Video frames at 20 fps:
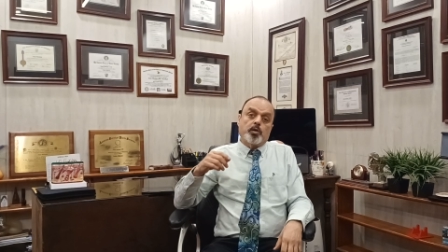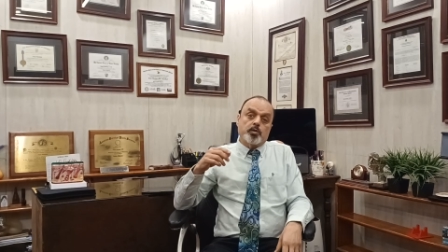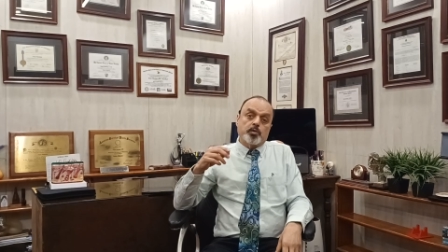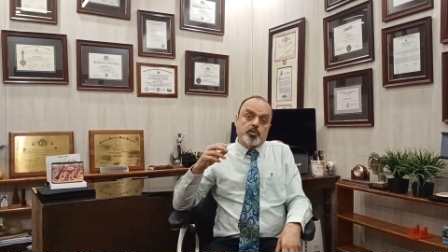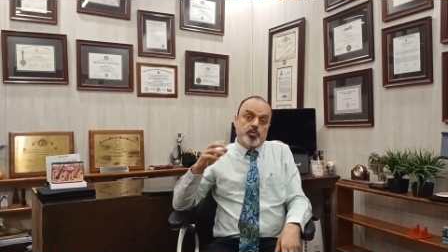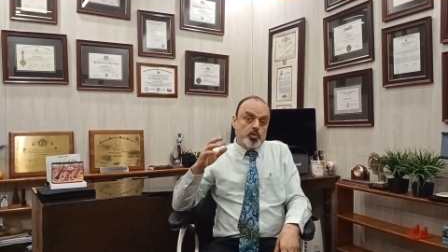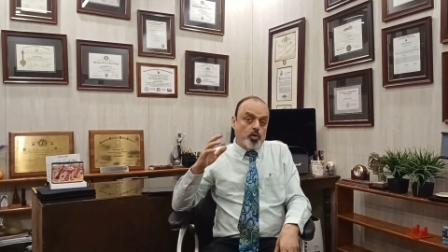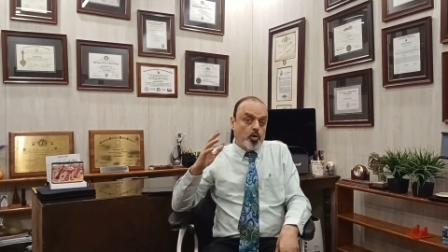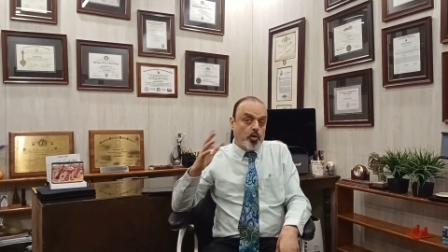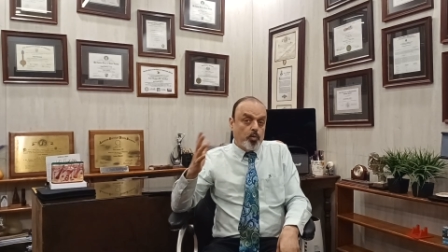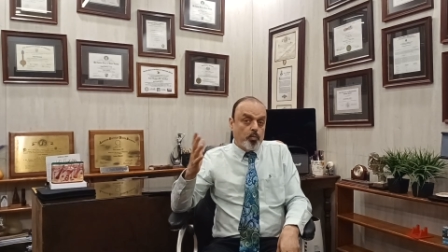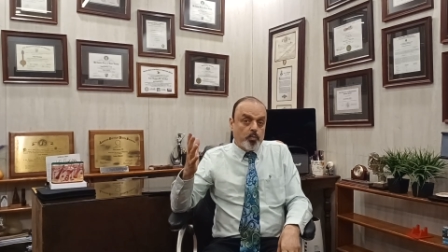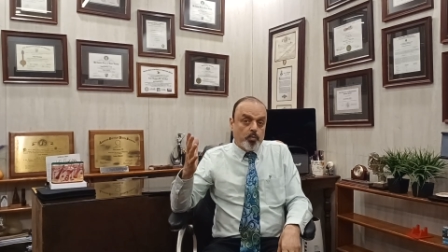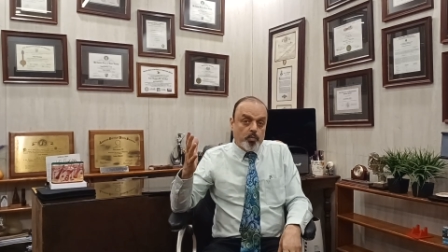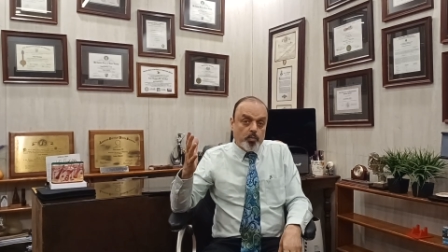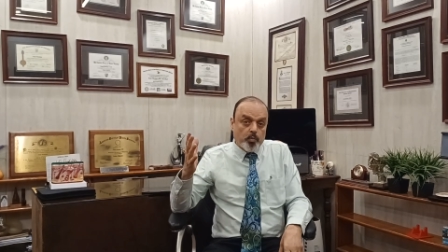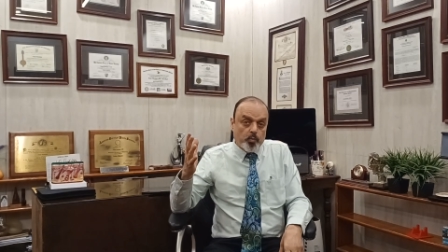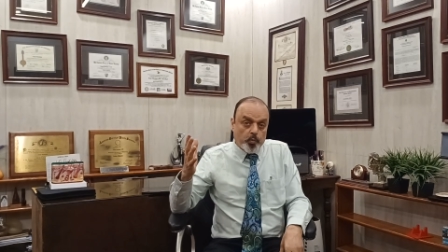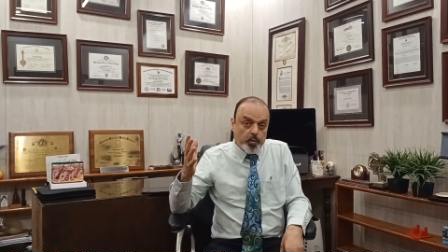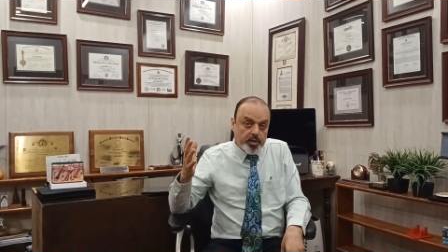so
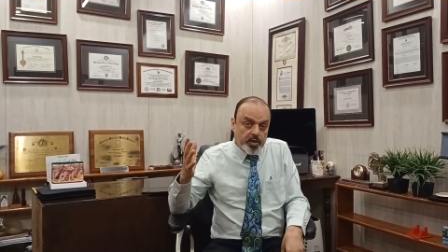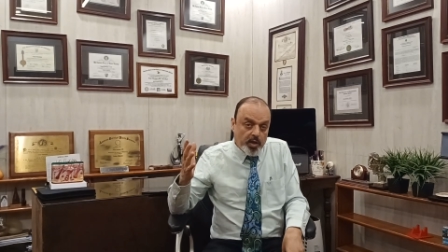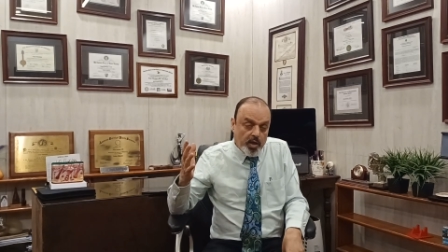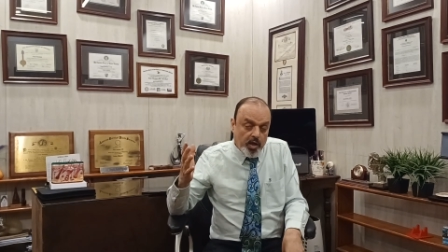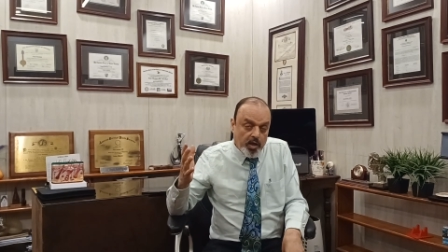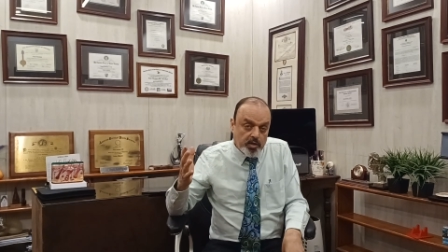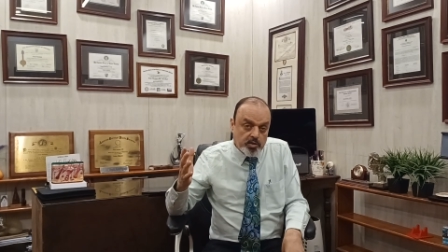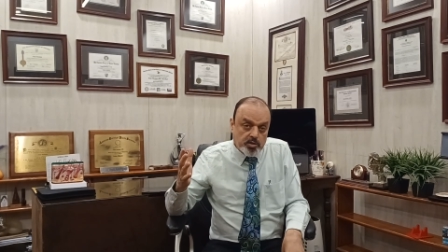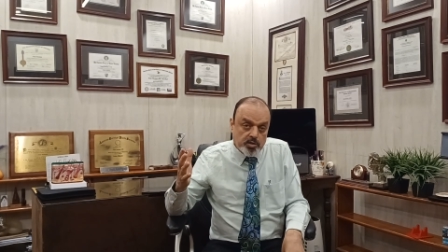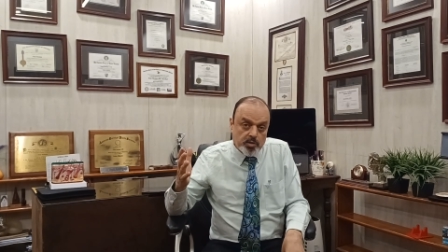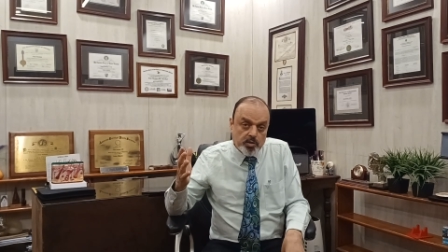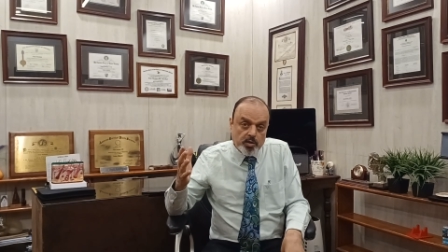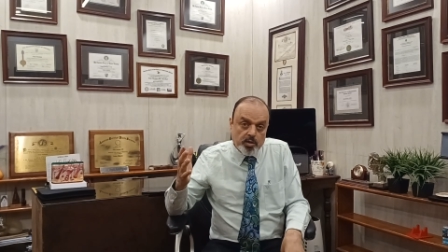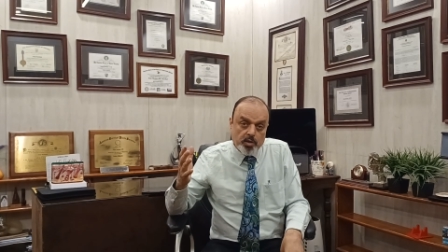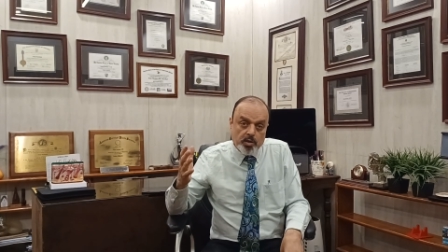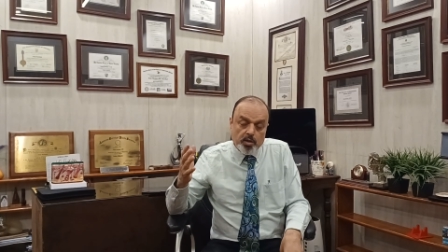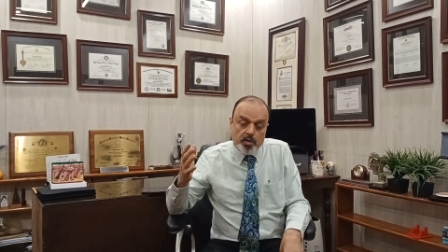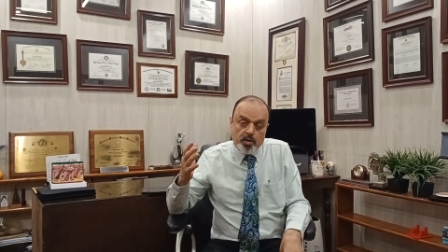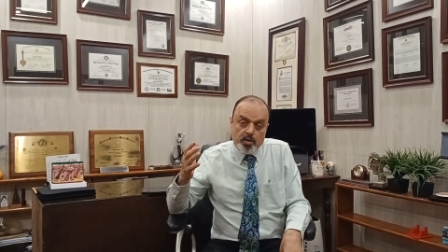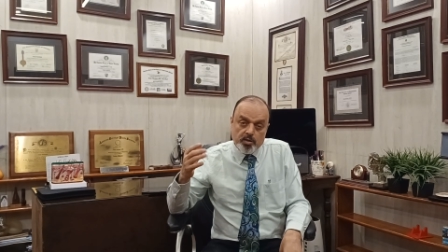with age,
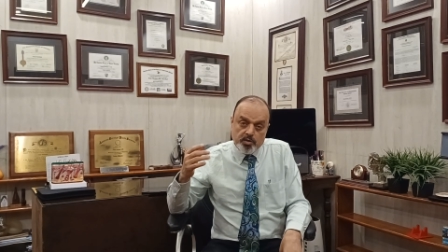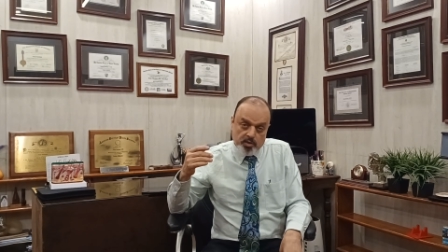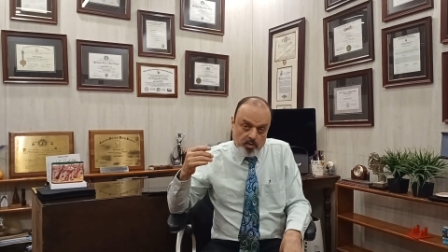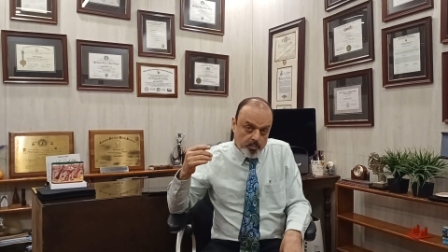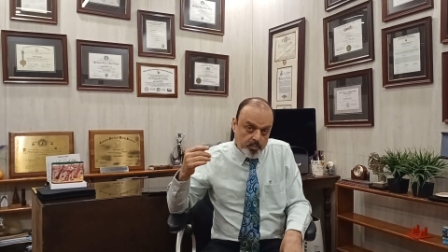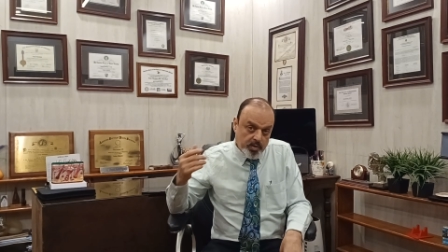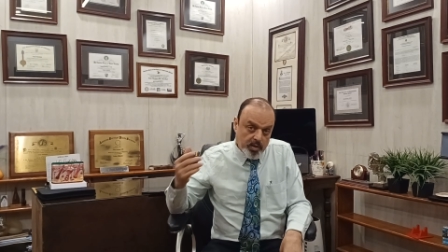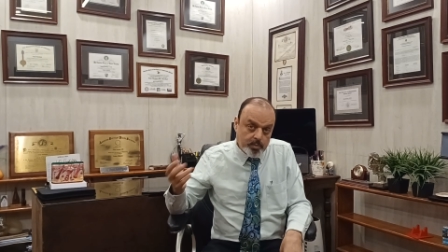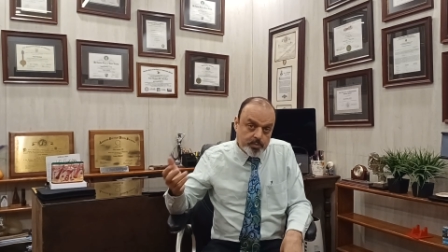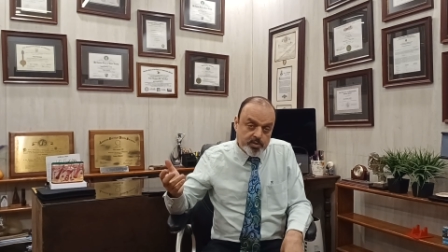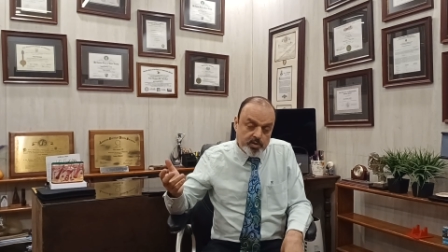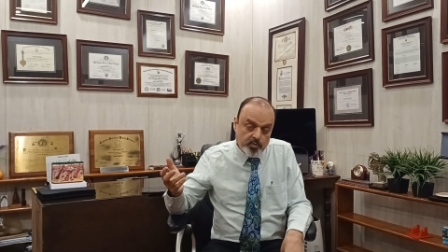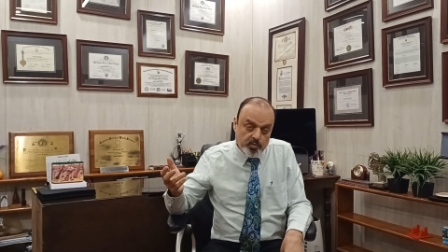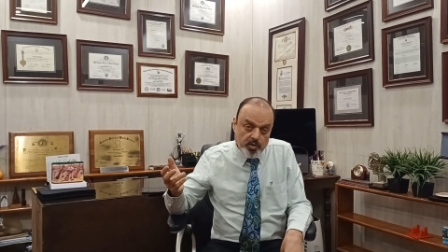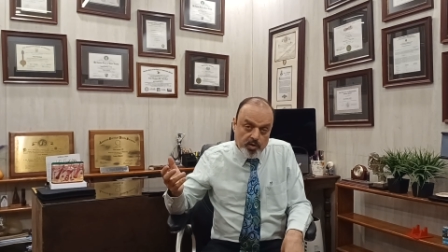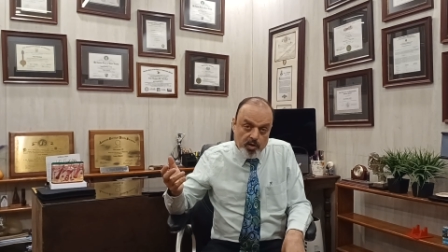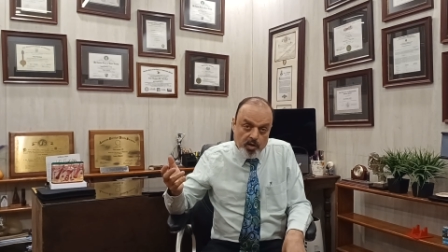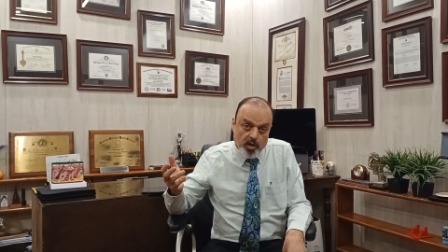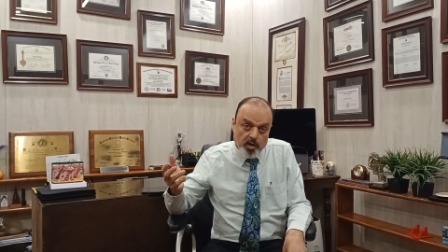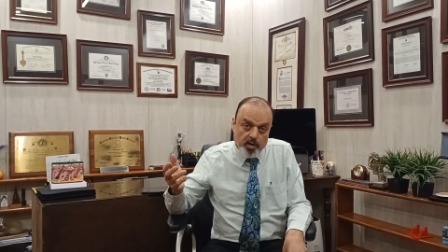sometimes
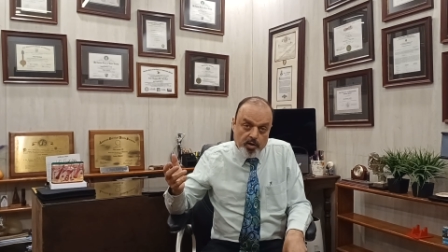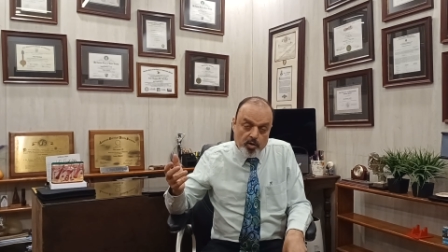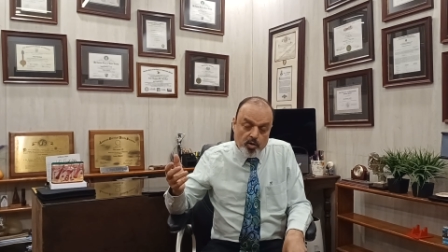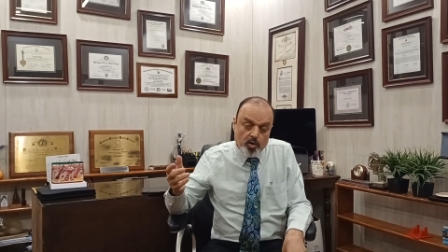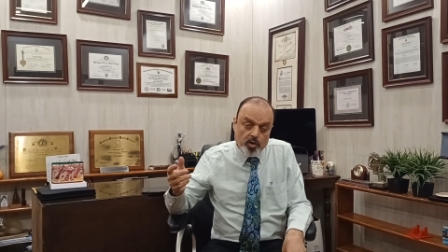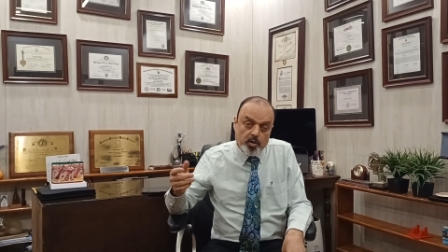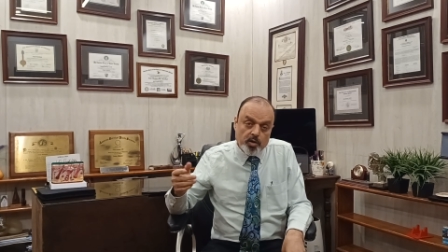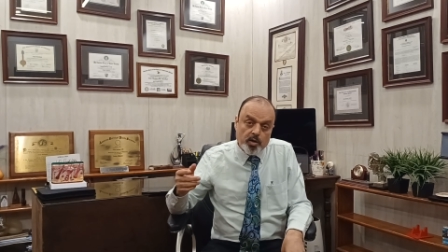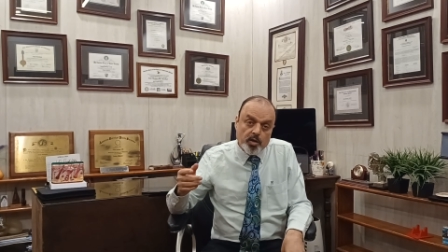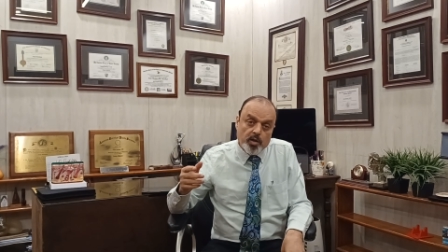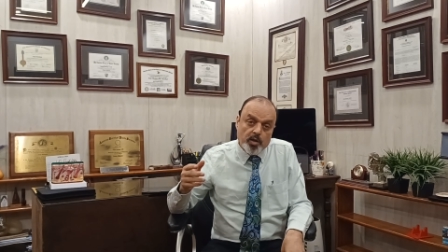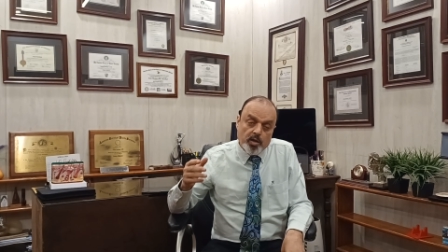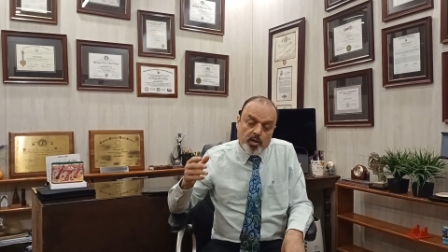even earlier on,